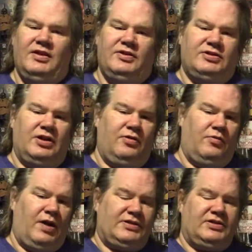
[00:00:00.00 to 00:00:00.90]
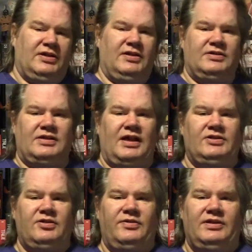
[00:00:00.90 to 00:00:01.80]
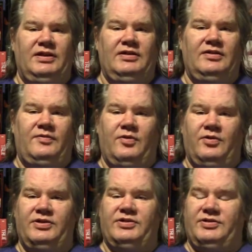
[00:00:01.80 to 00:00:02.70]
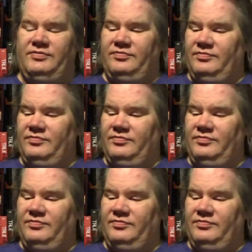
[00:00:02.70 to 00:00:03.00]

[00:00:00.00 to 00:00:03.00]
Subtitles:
So watch the slideshow at the end, of course.